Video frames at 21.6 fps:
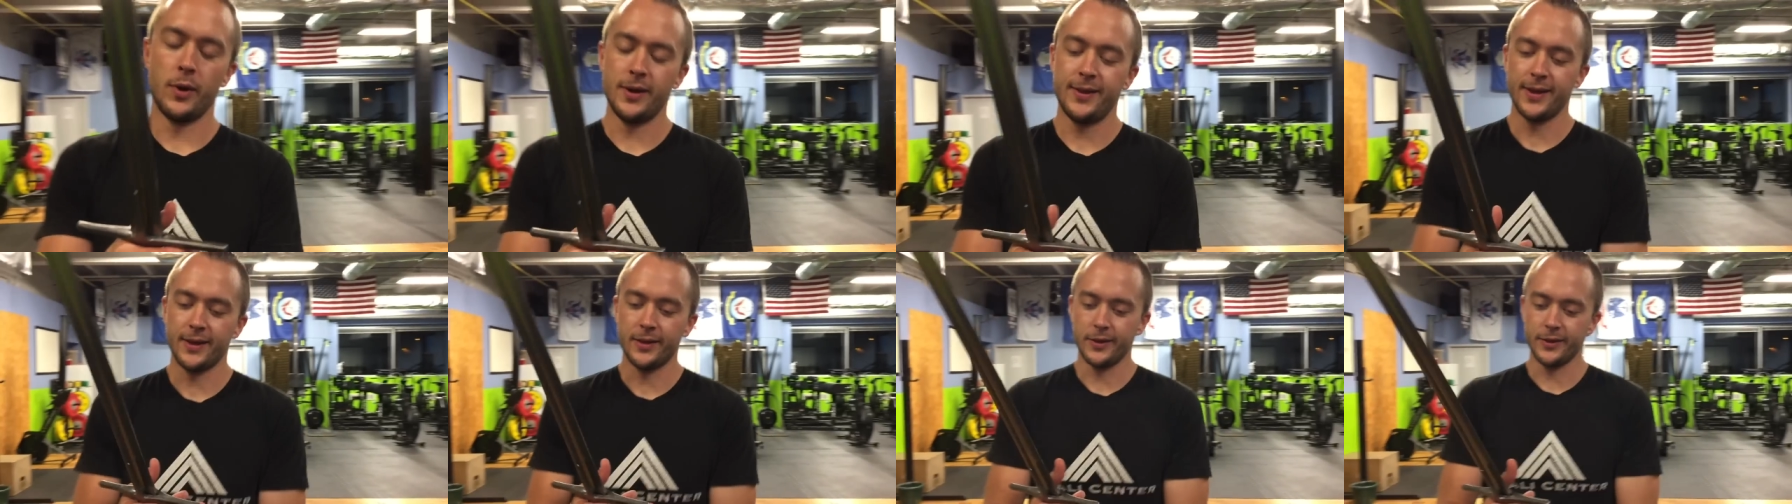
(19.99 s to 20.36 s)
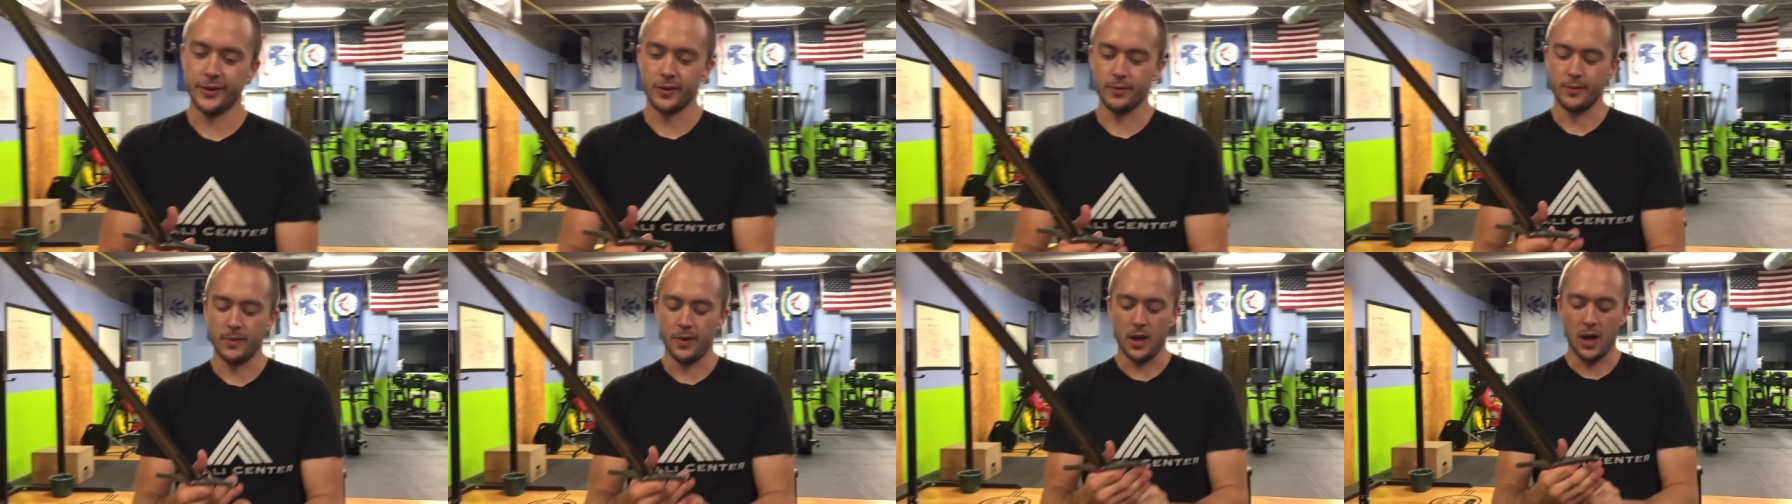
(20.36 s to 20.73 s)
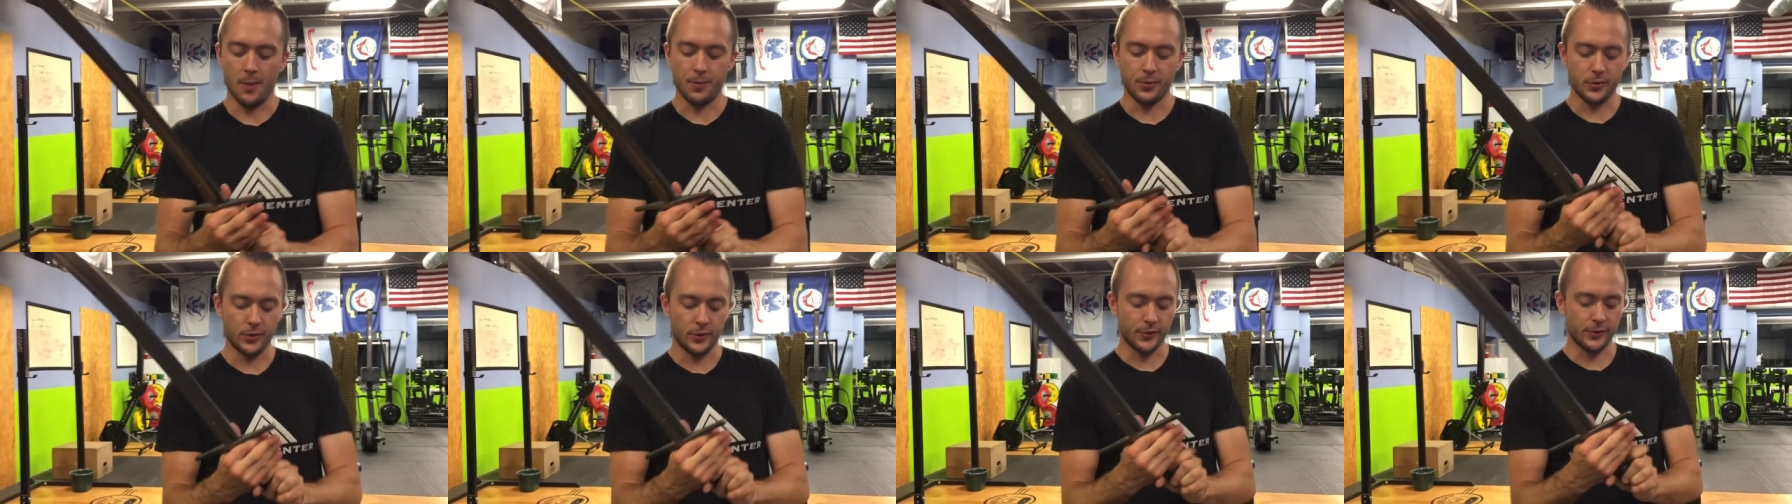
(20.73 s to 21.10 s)
We're going to take some
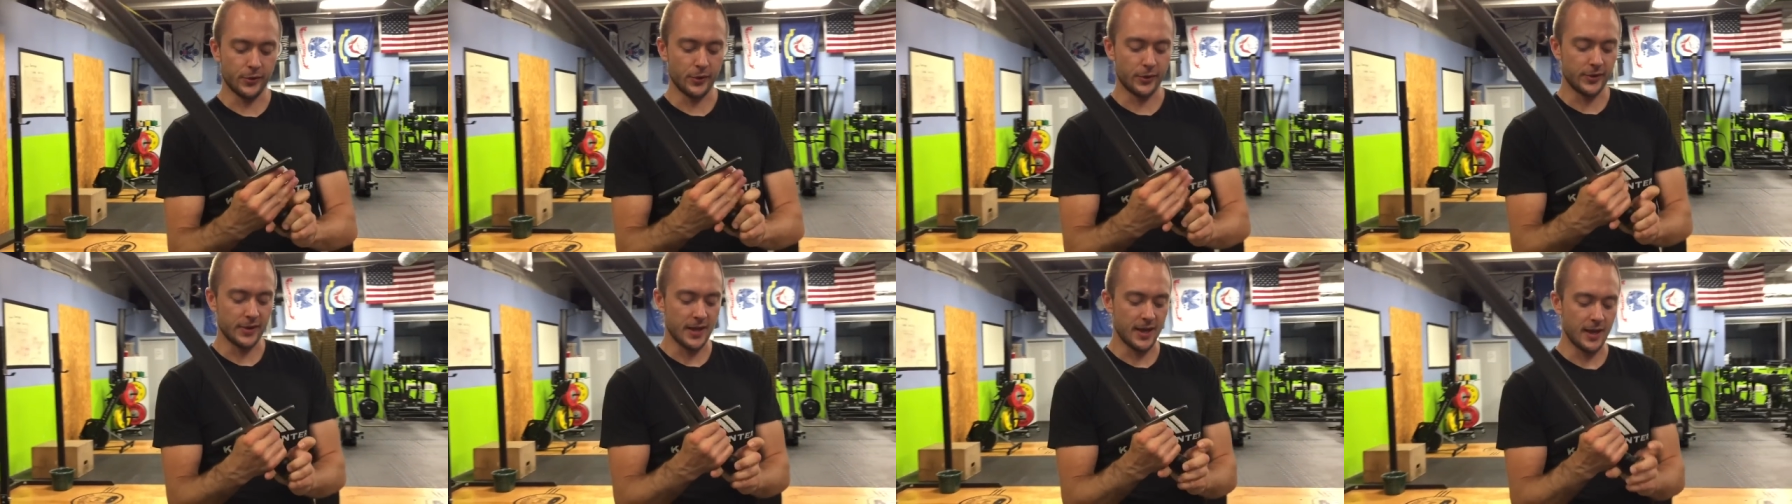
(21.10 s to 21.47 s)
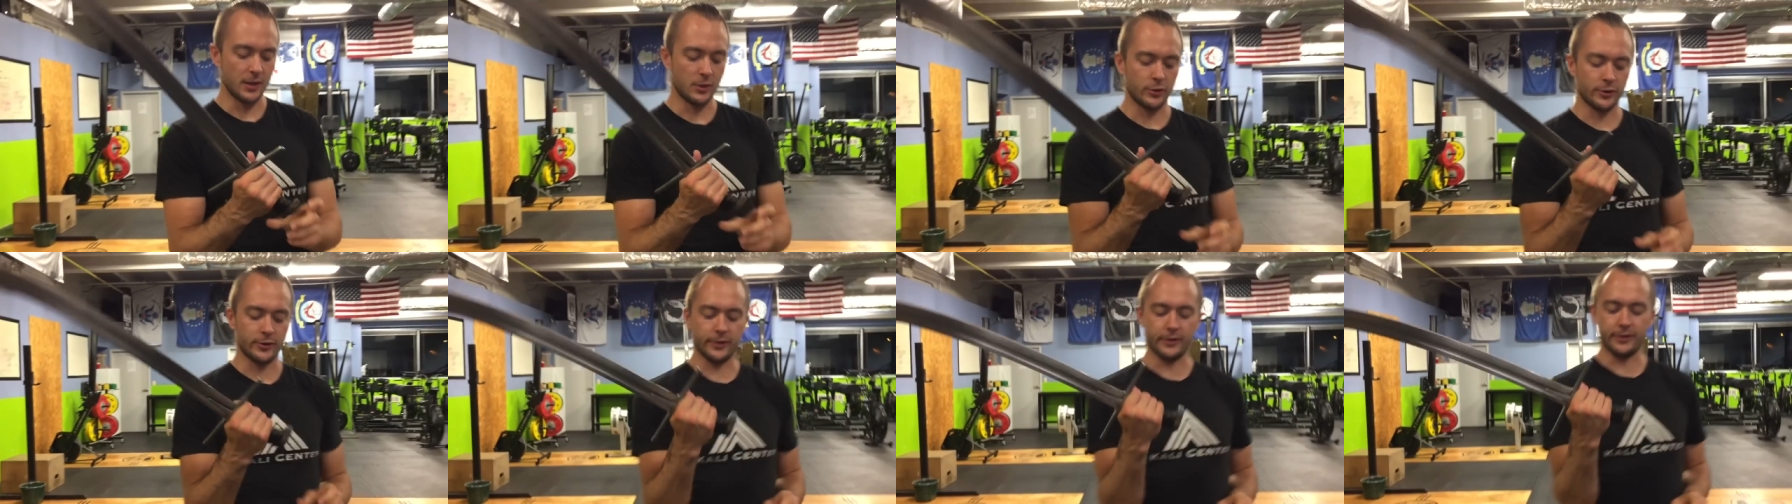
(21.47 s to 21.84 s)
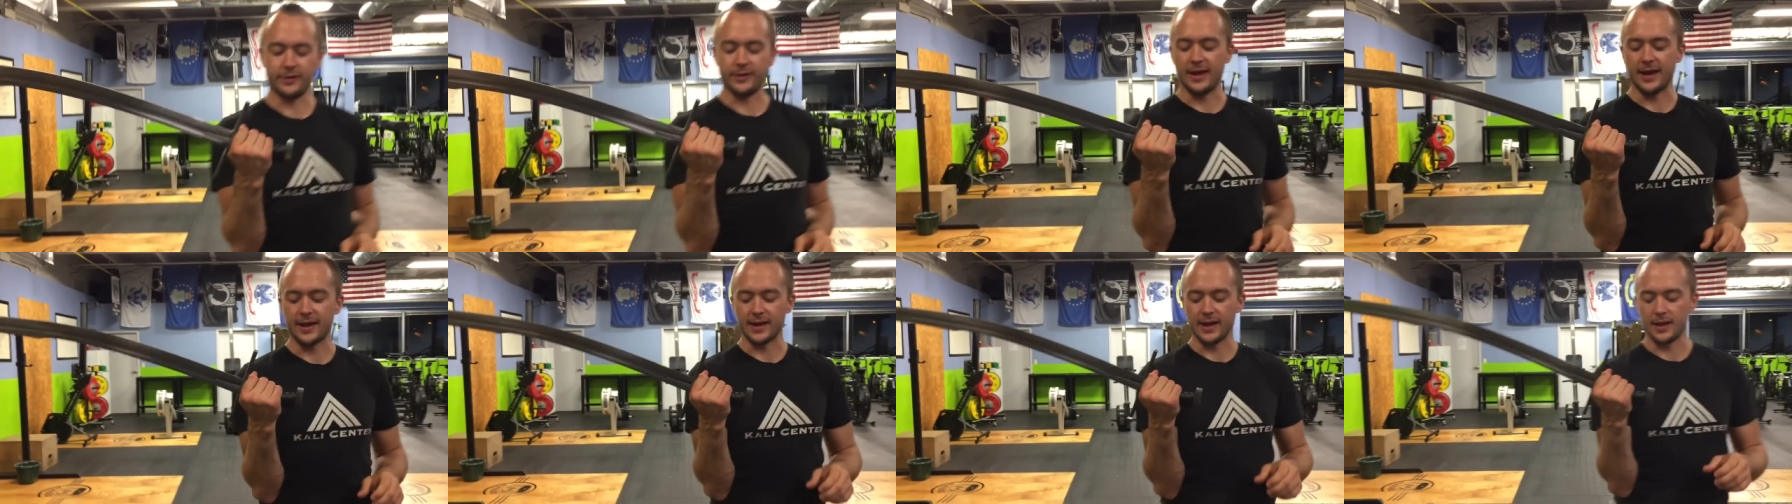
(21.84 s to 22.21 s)
up close looks at it in just a
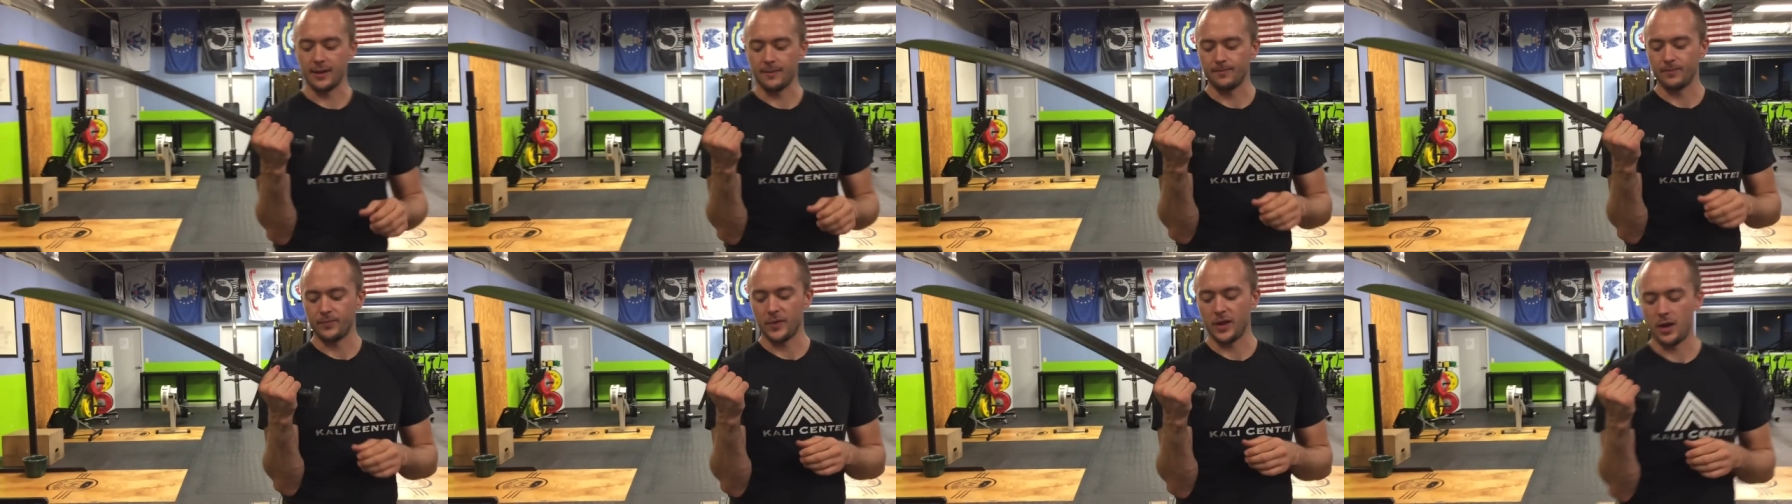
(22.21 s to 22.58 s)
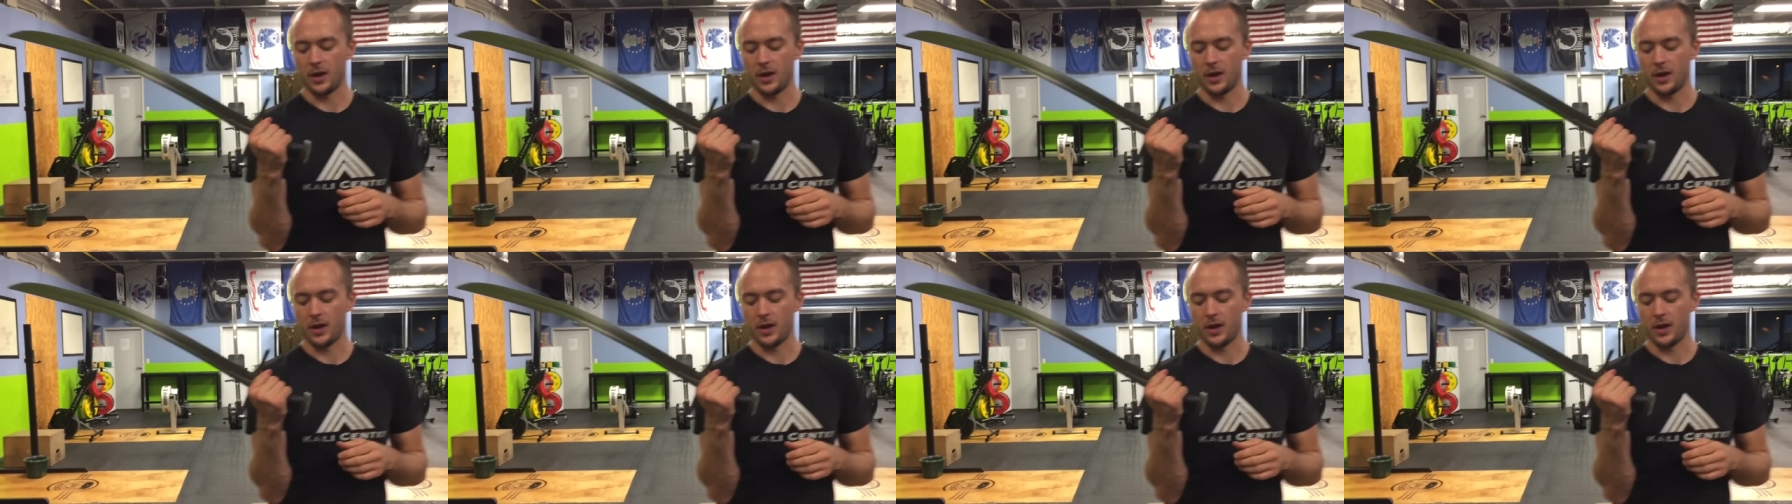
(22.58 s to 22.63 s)
second.